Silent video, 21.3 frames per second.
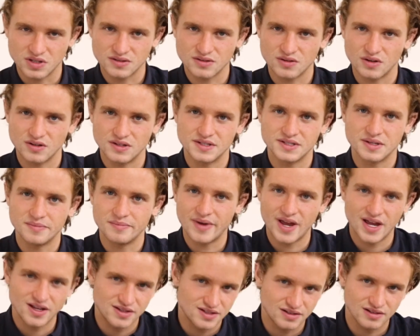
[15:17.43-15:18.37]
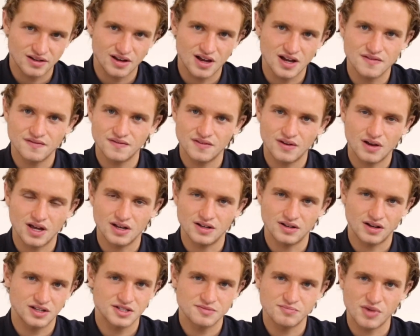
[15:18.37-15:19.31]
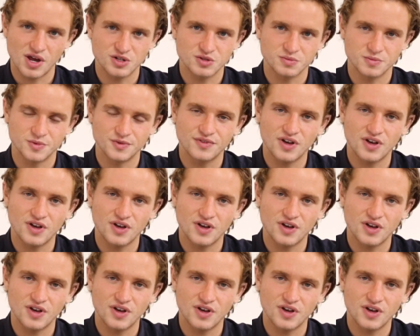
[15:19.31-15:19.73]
It's got this amazing life and spectrum